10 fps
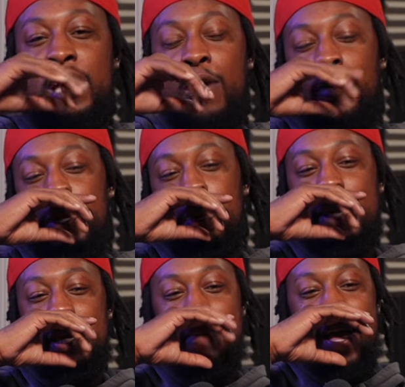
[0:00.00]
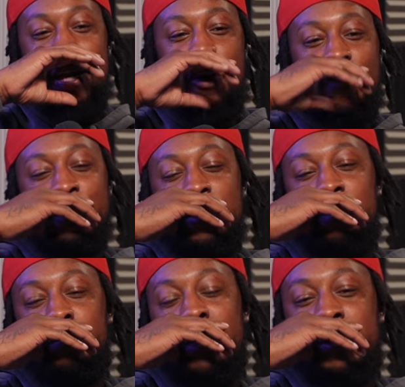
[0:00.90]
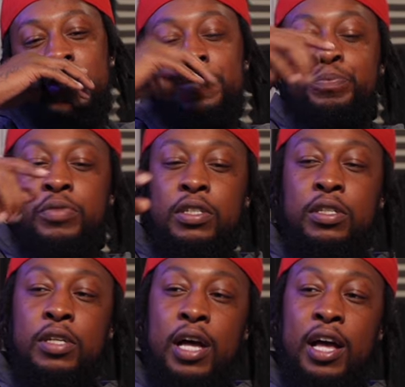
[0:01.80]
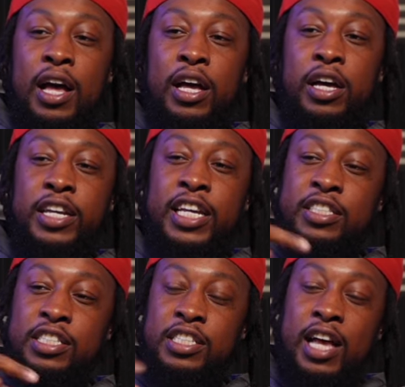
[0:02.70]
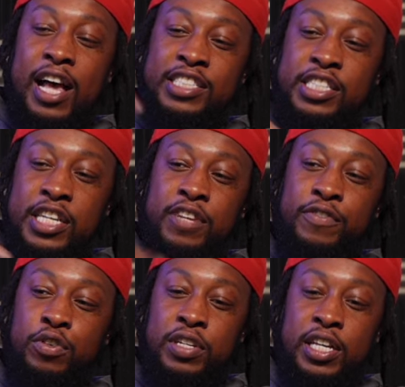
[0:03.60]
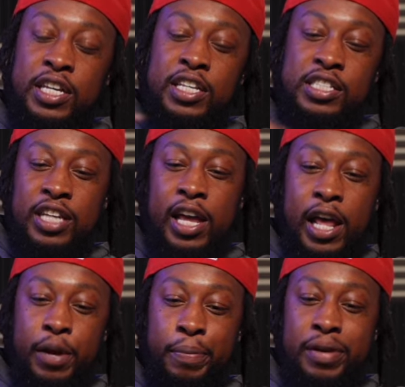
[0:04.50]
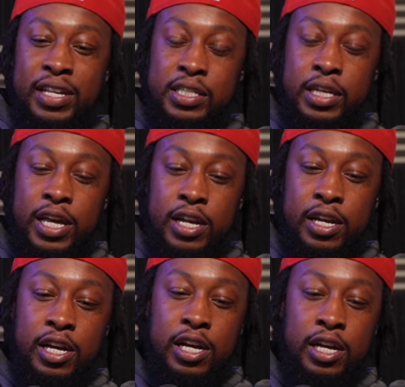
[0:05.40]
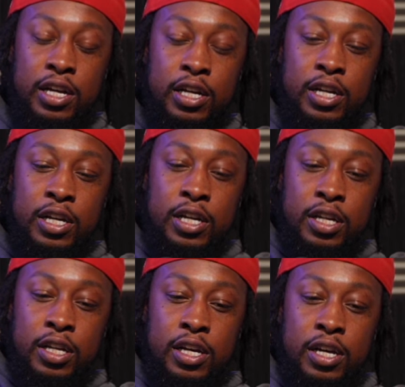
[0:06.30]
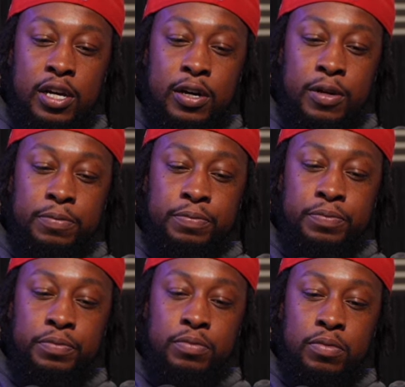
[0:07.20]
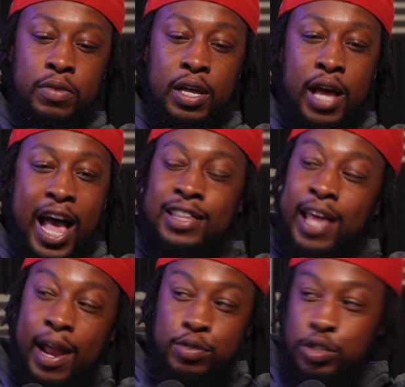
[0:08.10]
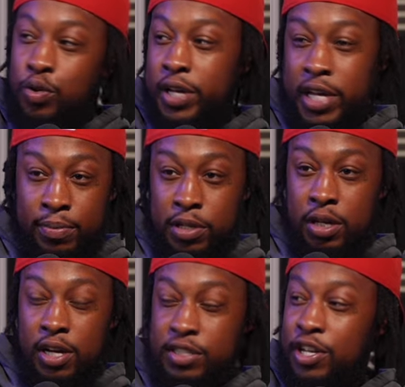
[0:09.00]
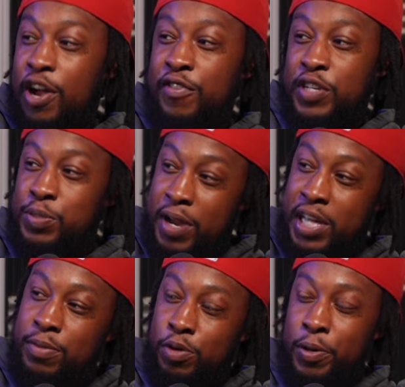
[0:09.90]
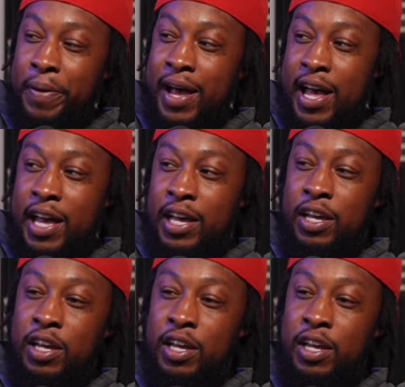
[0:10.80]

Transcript: I wanted to piggyback off of, bruh. A nigga just I just interviewed a nigga. He just got out of prison, and uh, um, I thought I was doing him a, a service, bringing him on the pod.